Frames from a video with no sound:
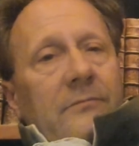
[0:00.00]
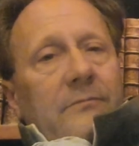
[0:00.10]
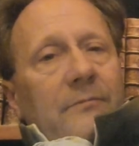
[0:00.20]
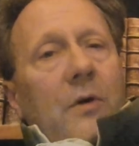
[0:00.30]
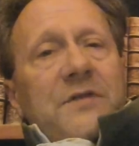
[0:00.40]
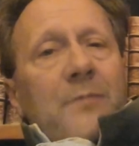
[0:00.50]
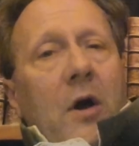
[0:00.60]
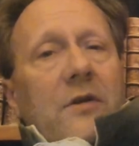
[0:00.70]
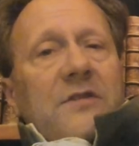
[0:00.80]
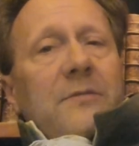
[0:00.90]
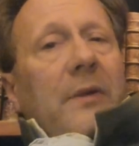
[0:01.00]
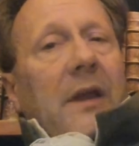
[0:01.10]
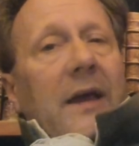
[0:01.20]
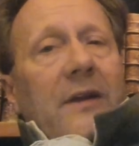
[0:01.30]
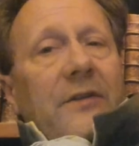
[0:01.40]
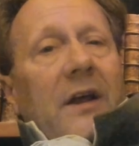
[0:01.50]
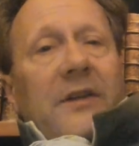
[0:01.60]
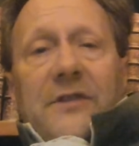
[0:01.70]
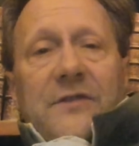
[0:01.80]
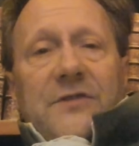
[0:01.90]
Postmodernism began in the
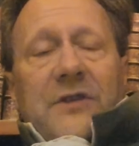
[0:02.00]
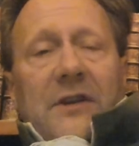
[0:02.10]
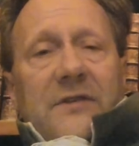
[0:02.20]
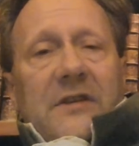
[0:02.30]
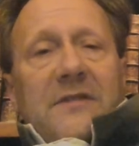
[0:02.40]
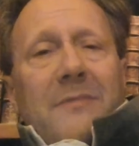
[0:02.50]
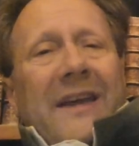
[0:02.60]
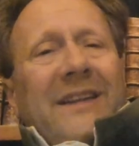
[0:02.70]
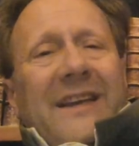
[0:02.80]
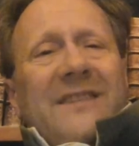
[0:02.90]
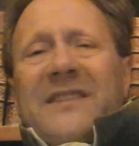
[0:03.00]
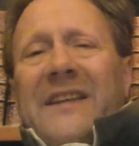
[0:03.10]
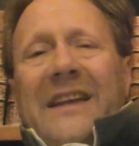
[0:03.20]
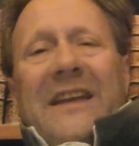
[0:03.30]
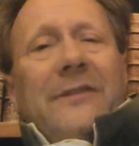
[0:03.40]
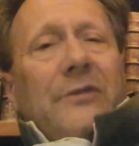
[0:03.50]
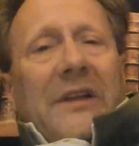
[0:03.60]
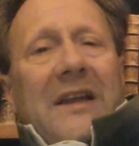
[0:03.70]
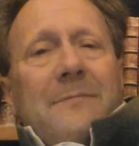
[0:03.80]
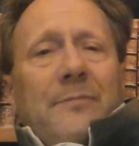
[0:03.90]
1960s mainly as an evil
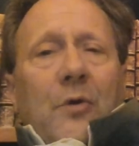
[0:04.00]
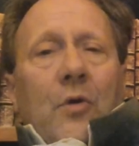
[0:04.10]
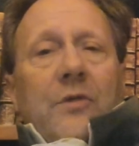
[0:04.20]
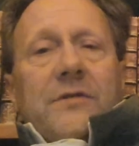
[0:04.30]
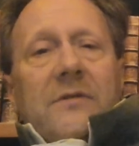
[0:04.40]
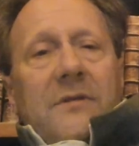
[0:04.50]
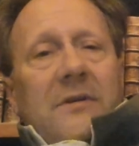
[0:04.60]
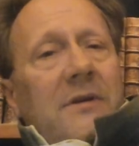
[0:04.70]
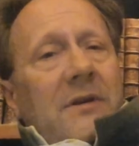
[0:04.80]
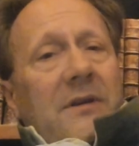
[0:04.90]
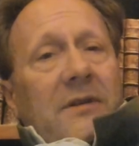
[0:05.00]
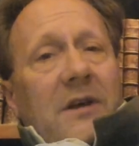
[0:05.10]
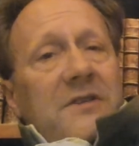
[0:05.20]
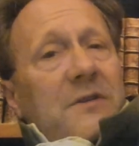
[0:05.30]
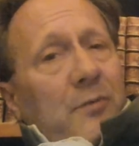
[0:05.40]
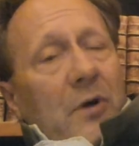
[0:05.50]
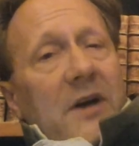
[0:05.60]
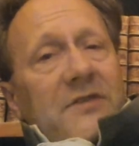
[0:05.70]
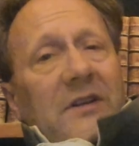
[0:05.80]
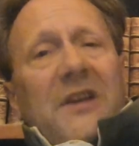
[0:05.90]
import, not
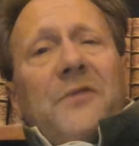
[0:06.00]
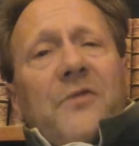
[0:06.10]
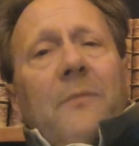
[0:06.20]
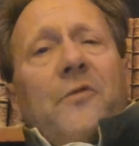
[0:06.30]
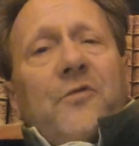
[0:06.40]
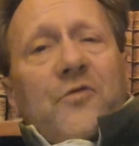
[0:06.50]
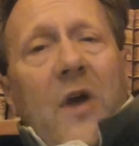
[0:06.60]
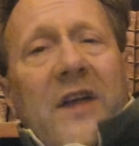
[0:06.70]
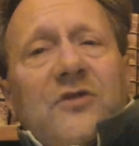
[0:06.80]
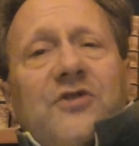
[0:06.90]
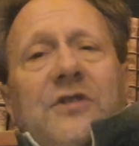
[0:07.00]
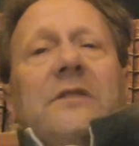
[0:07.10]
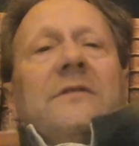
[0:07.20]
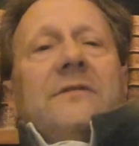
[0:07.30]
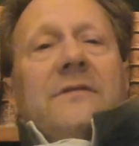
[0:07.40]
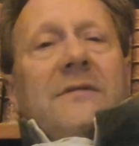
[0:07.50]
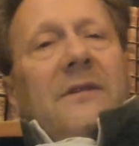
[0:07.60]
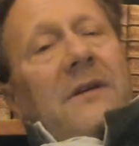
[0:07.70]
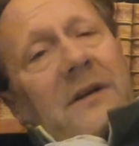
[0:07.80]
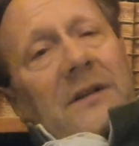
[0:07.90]
surprisingly from Frenchies
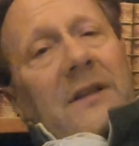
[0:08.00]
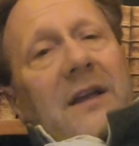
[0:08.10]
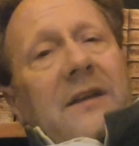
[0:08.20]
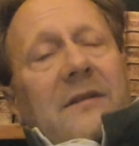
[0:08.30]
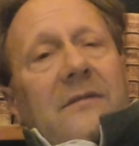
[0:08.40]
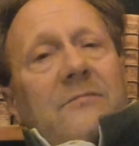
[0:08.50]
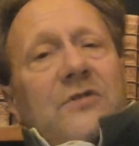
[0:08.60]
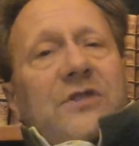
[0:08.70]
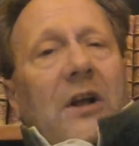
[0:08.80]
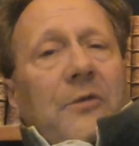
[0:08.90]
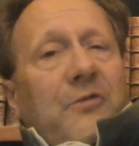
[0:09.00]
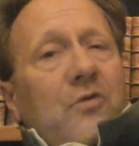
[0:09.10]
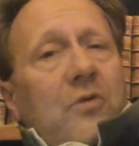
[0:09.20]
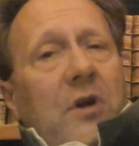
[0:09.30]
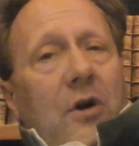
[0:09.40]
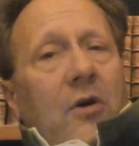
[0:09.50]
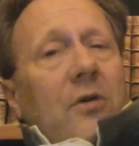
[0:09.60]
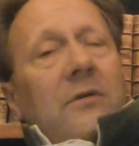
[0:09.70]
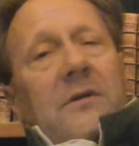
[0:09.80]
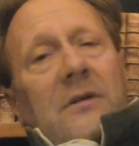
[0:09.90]
like Michel
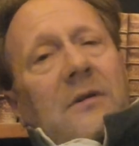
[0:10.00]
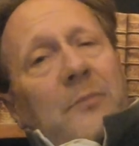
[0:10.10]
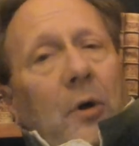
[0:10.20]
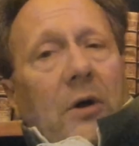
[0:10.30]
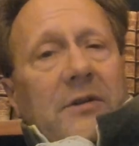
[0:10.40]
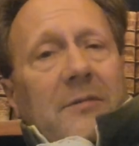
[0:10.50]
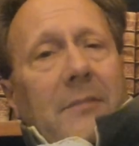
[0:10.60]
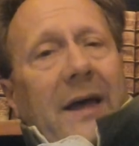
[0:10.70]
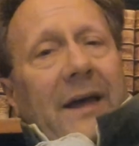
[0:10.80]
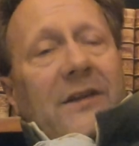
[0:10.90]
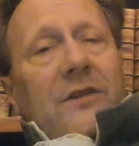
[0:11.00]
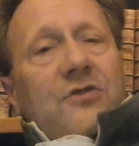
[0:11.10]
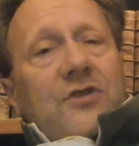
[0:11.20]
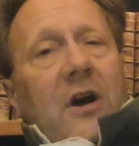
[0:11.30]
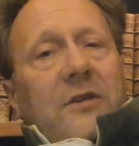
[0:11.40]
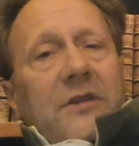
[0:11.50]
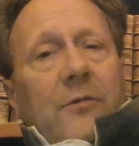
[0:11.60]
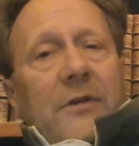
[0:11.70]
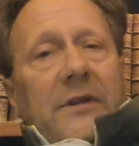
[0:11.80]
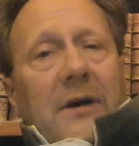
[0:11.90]
Foucault, Paul de Man, and Jacques
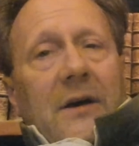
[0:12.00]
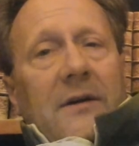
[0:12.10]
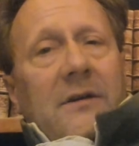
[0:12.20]
Derrida,